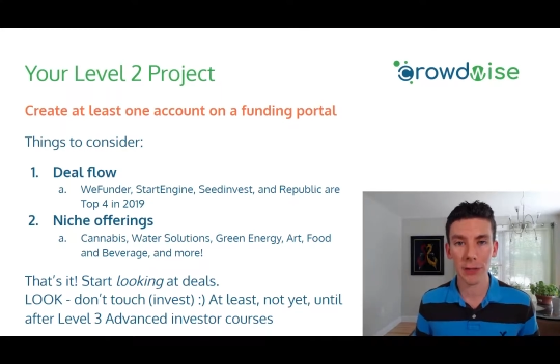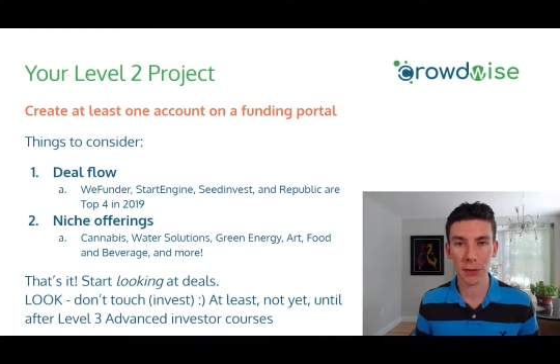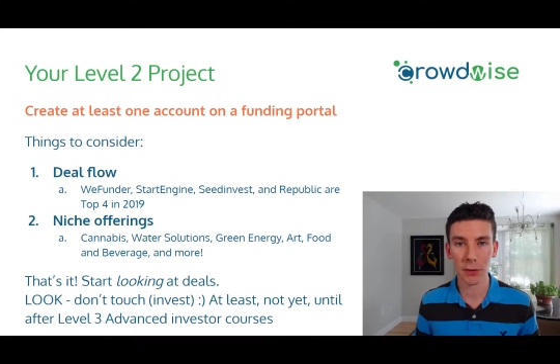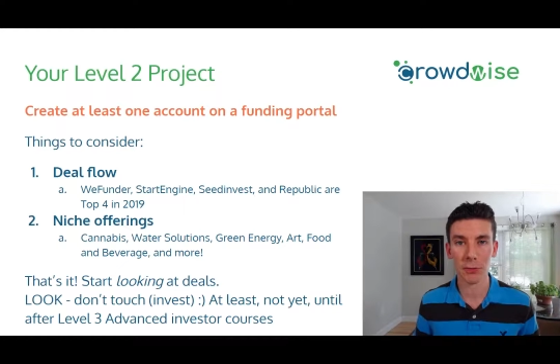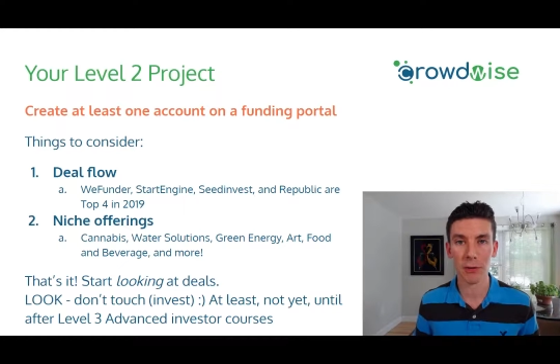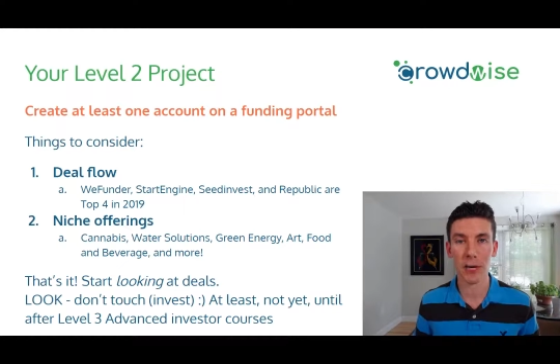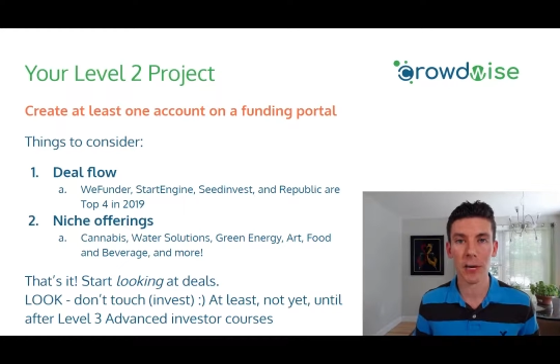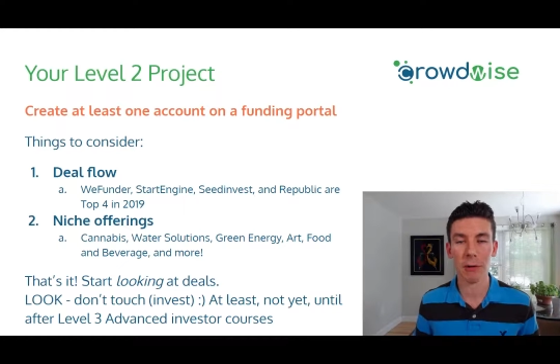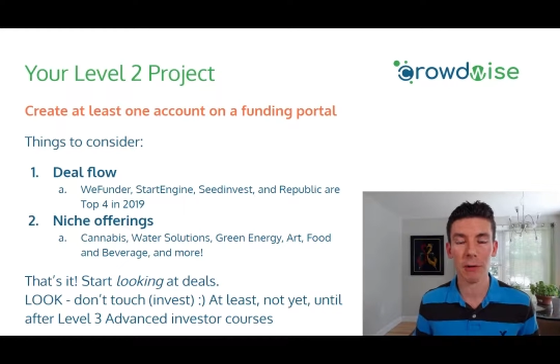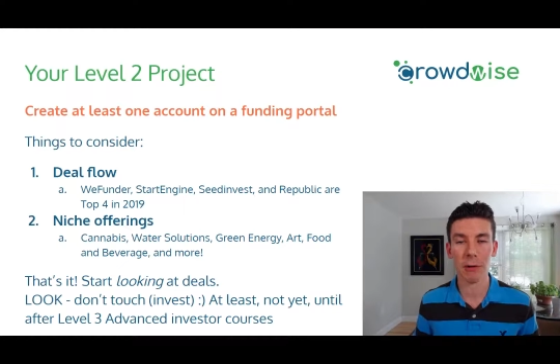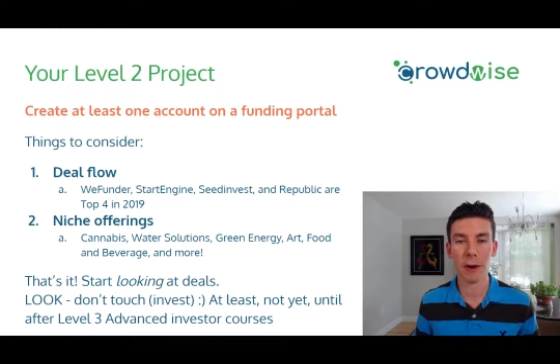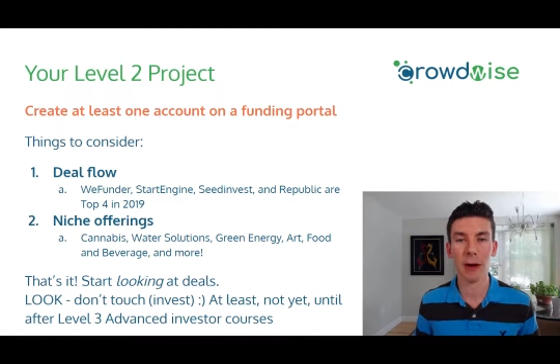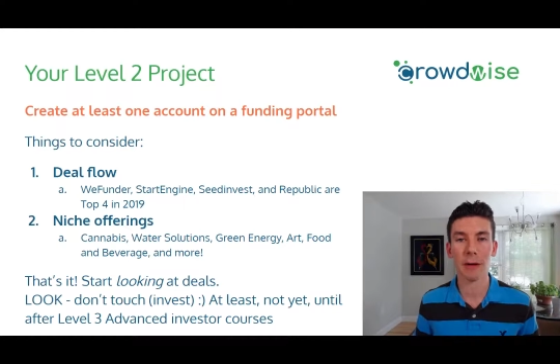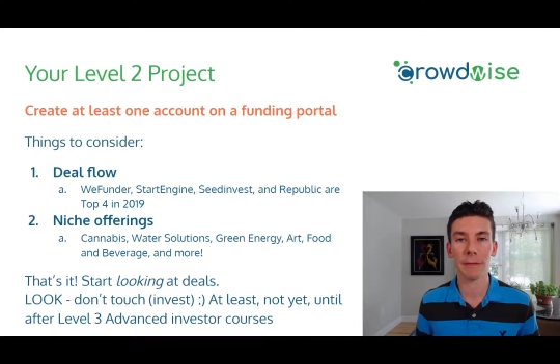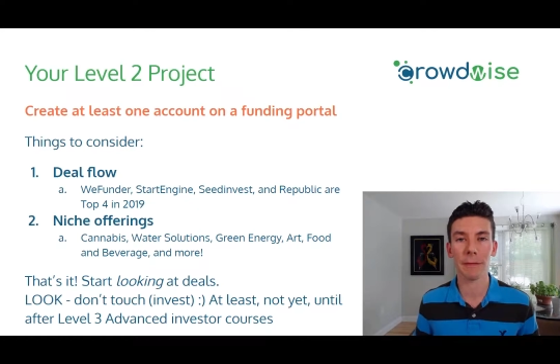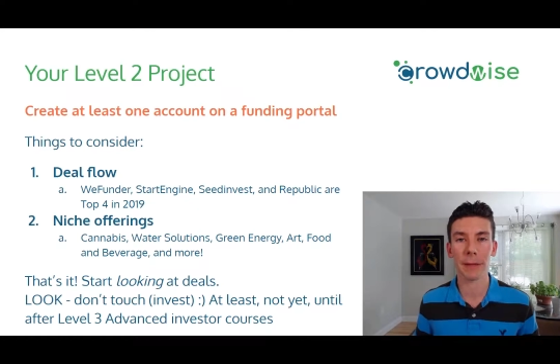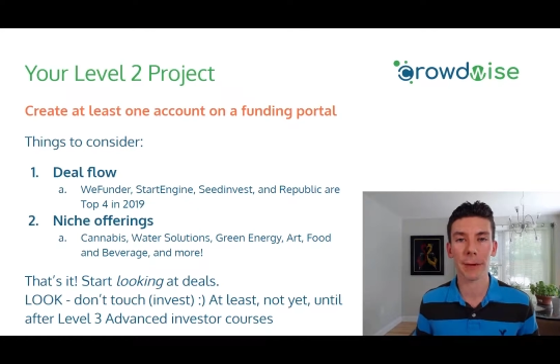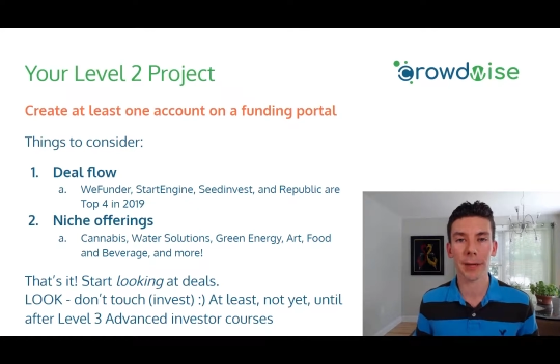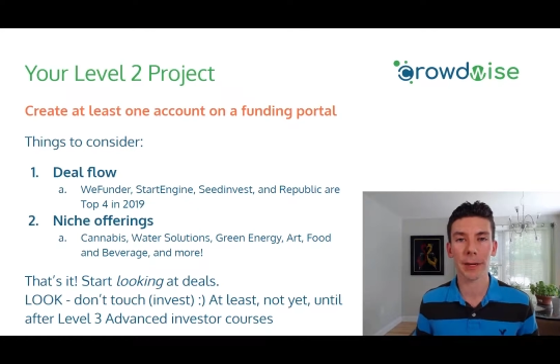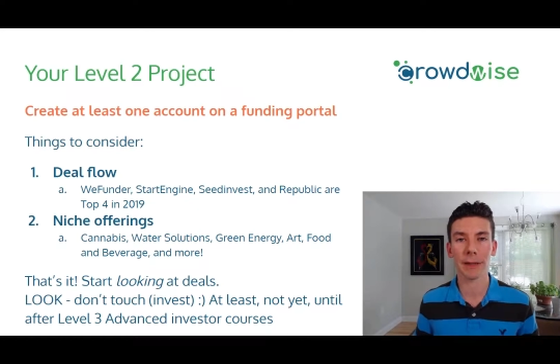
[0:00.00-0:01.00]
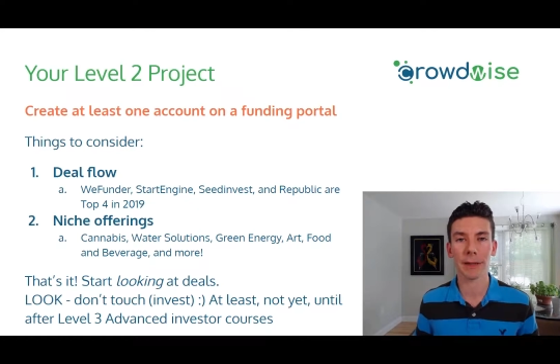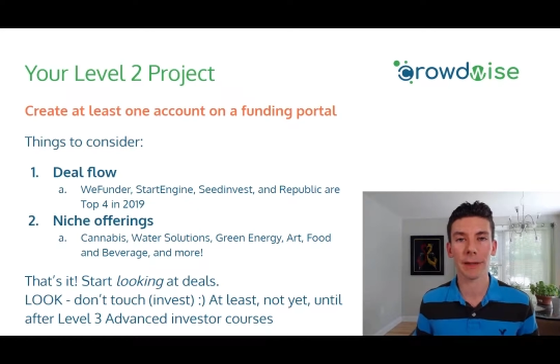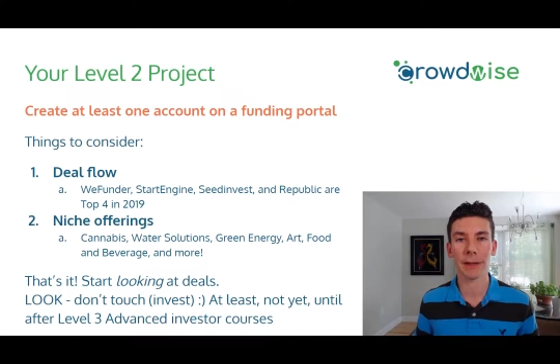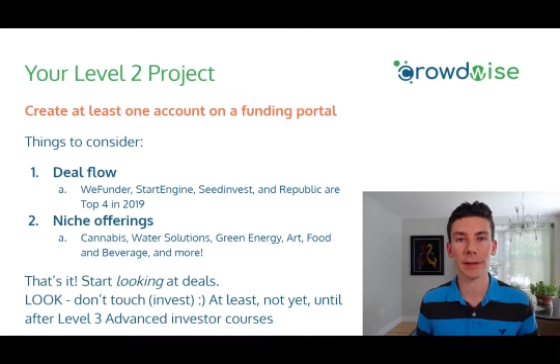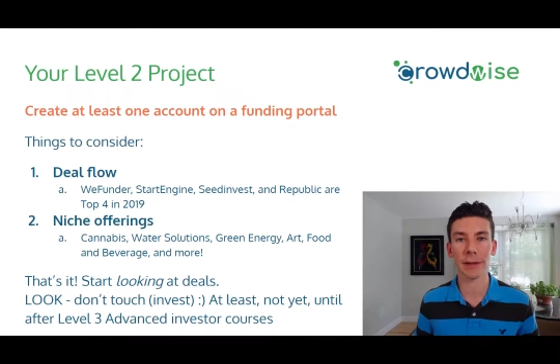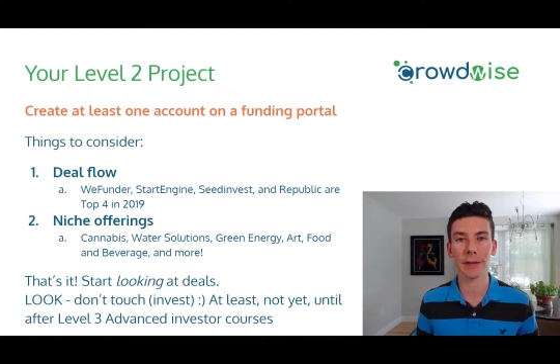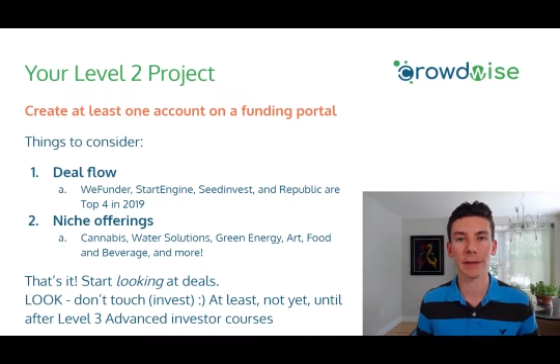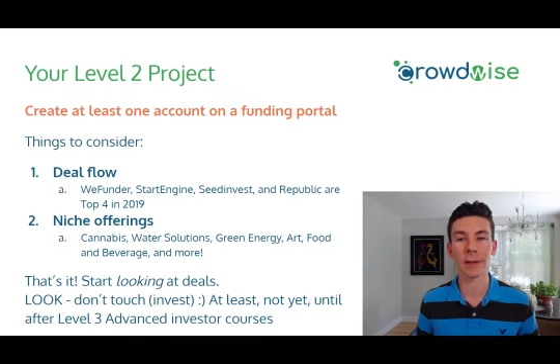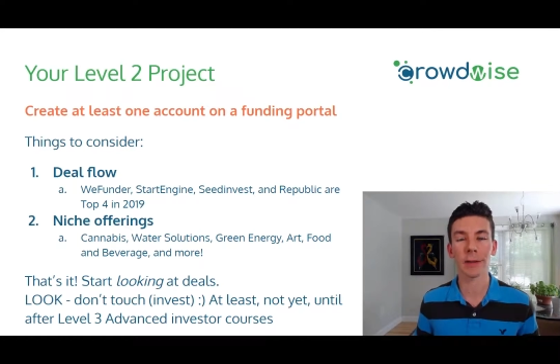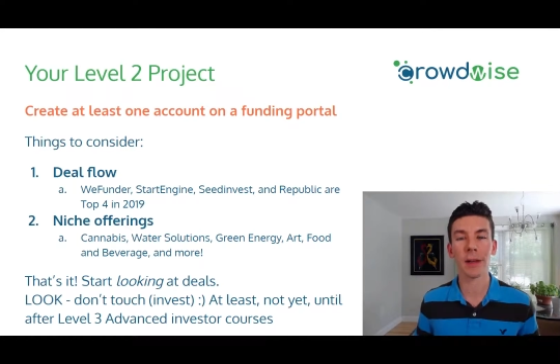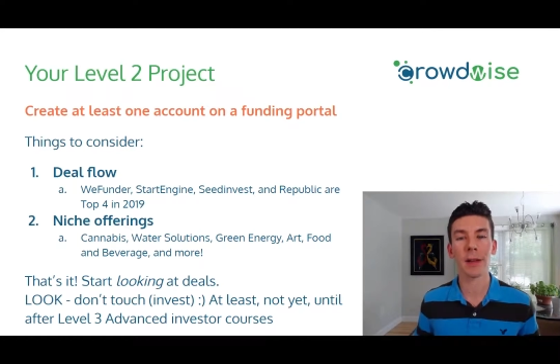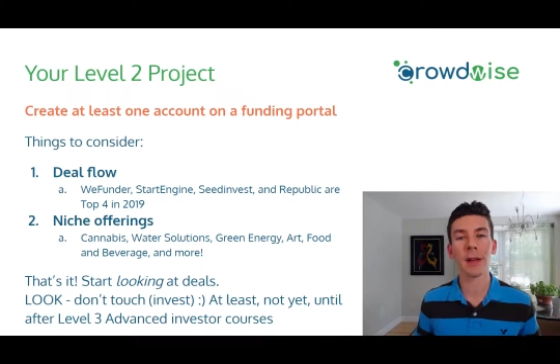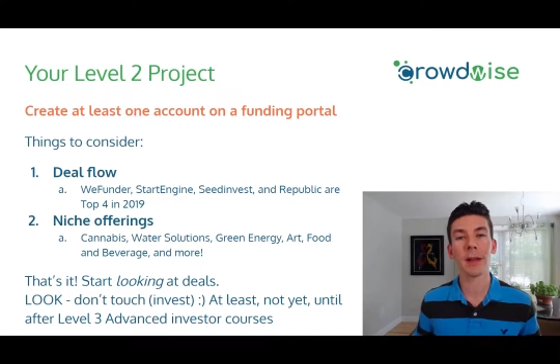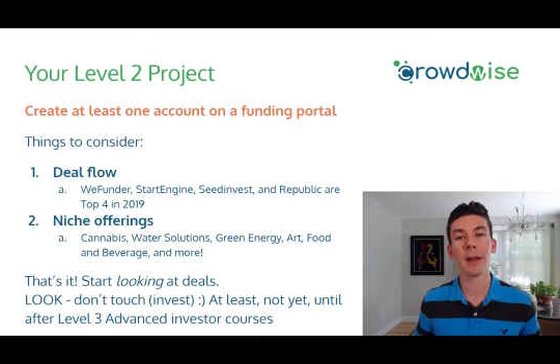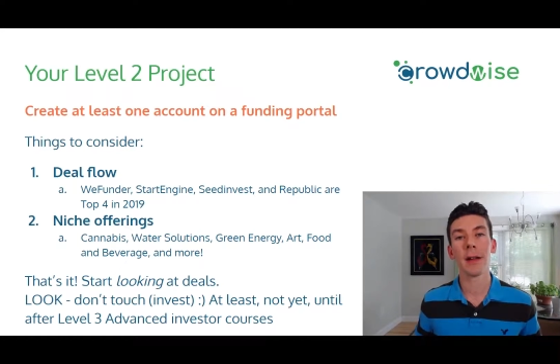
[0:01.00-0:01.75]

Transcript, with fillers: screen crowdfunding deals.